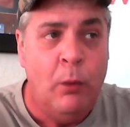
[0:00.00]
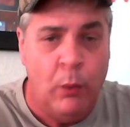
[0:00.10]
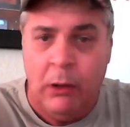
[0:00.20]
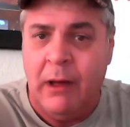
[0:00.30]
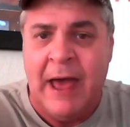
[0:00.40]

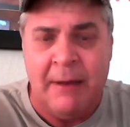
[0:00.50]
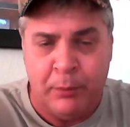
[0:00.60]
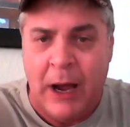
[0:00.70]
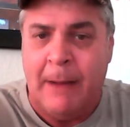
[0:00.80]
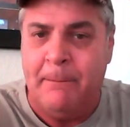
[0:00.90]
will have
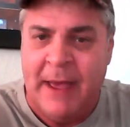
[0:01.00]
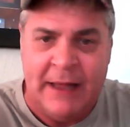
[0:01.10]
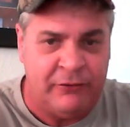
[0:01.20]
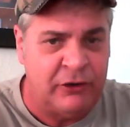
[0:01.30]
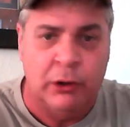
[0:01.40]
prop
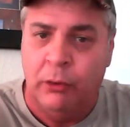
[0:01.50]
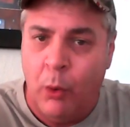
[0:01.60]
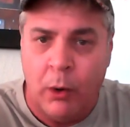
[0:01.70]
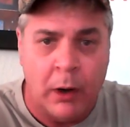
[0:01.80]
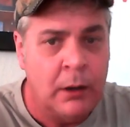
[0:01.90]
bets
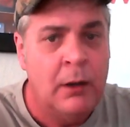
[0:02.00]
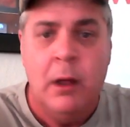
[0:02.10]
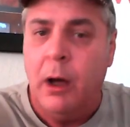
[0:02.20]
galore,